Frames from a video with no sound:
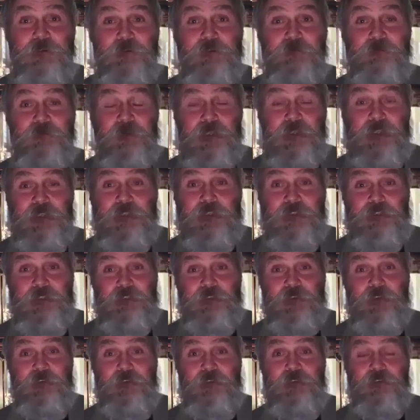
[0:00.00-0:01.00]
He's hurting
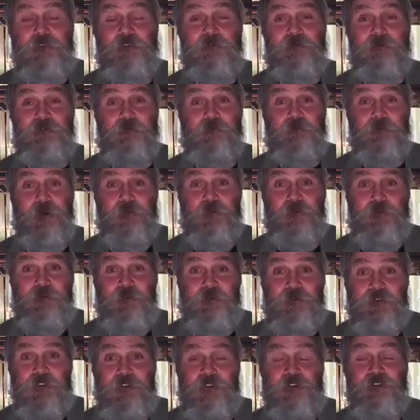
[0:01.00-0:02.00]
his feelings. He's hurting
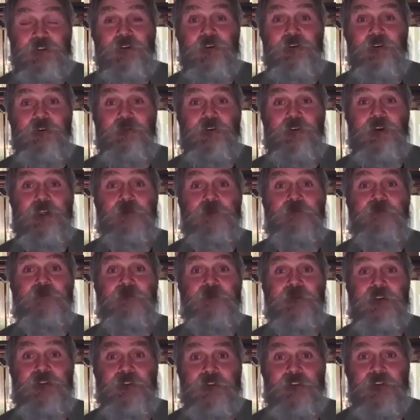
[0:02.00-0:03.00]
his emotions. He's
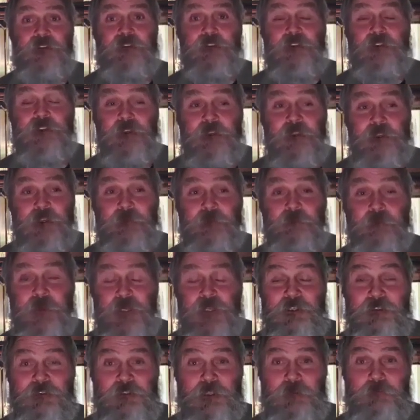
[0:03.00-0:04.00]
hurting him
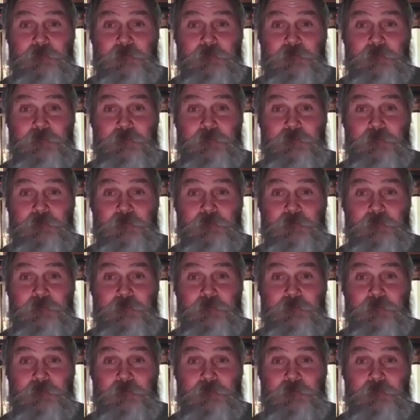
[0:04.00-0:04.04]
physically.